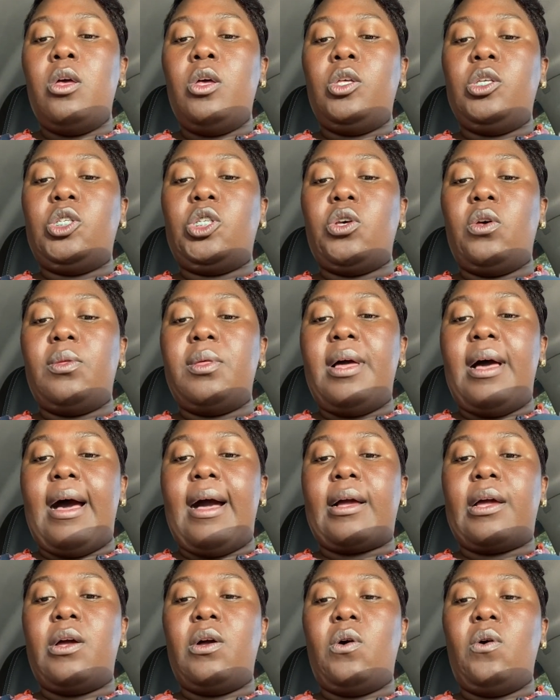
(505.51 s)
so that I
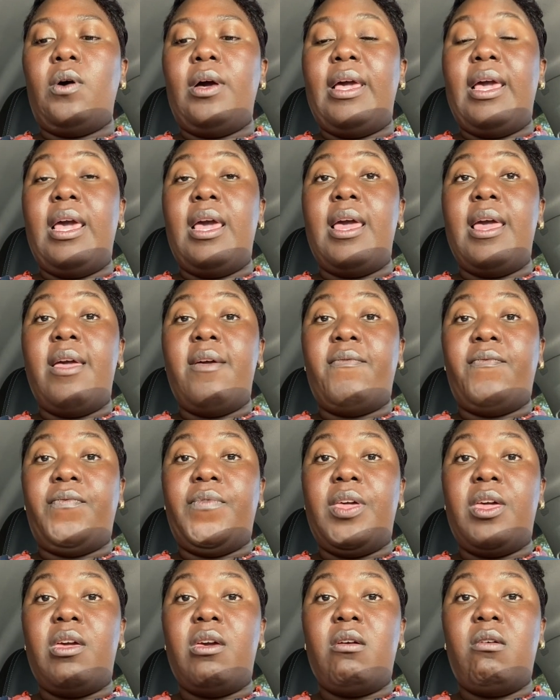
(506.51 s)
can go ahead and
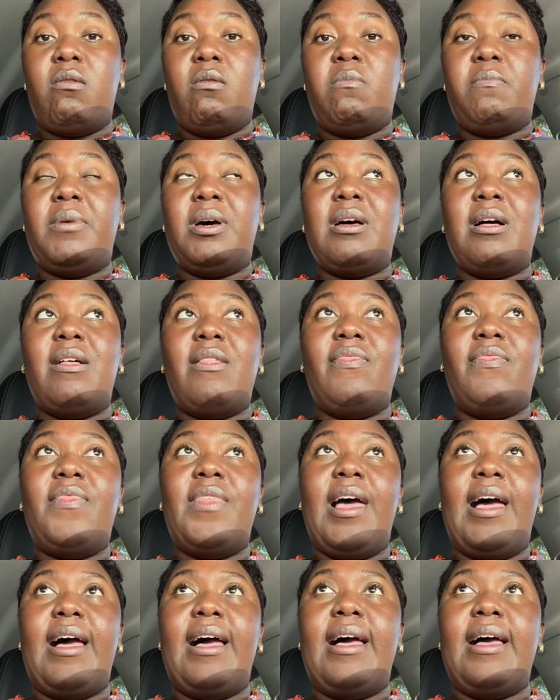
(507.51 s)
film
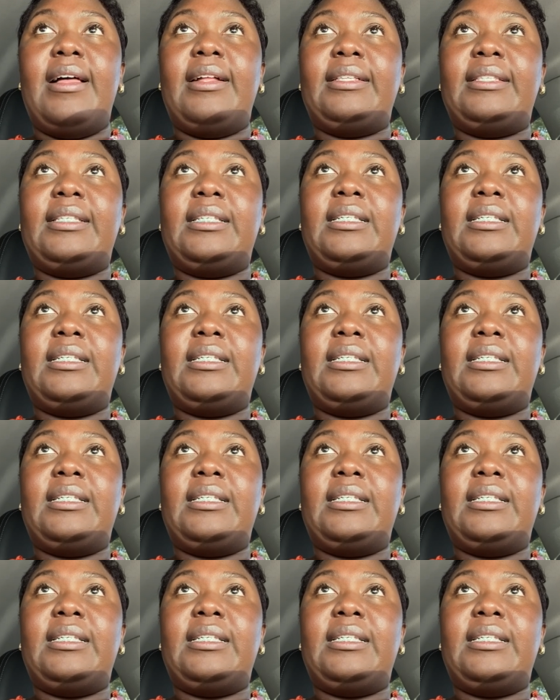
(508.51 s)
that